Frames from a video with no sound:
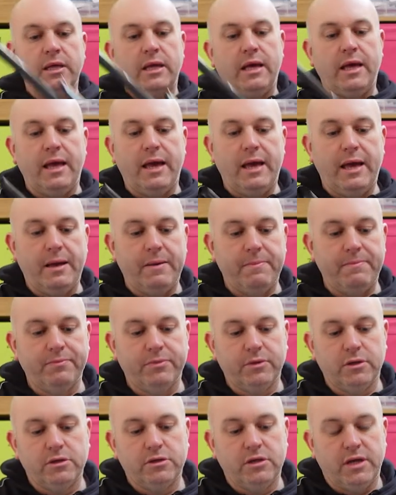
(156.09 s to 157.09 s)
um,
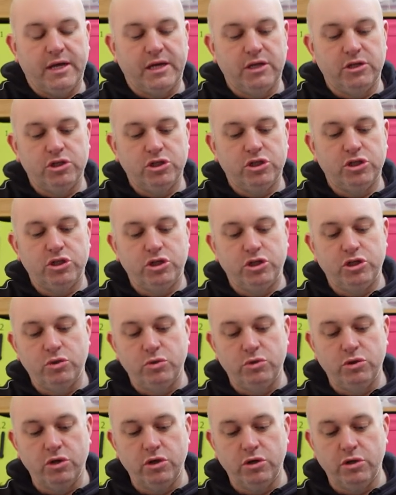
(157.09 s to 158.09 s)
so I can just show
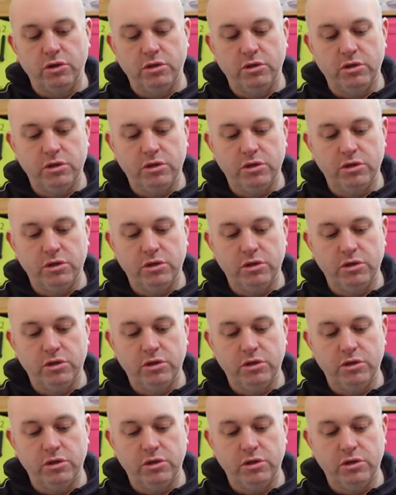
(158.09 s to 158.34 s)
you.